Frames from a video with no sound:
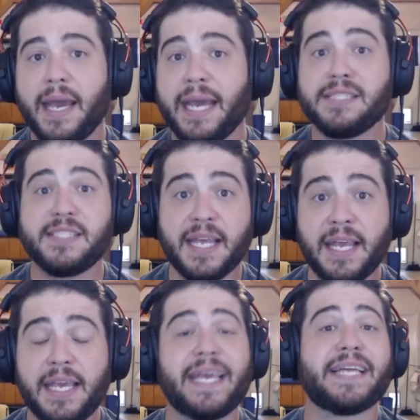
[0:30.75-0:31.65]
and
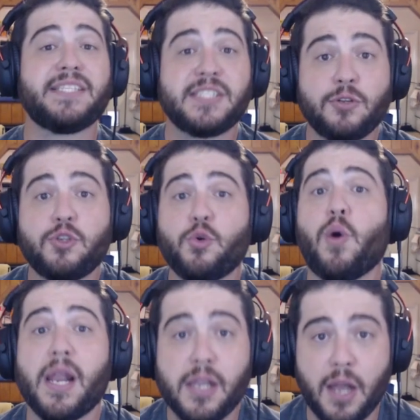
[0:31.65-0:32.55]
C, he can still do
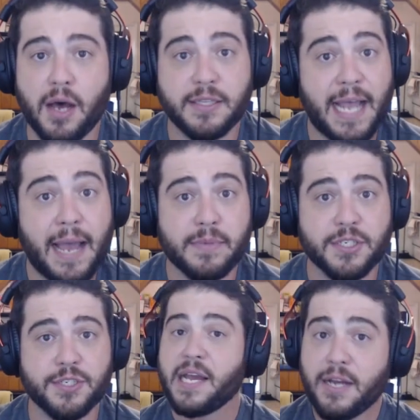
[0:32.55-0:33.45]
a lot of
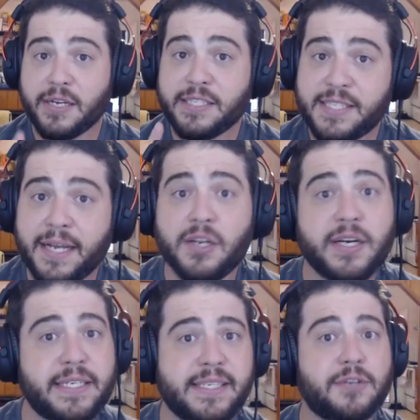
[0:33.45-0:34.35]
damage. Now let's take a look
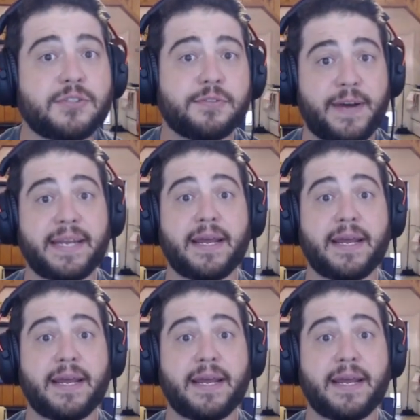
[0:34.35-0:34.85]
at his skills to find out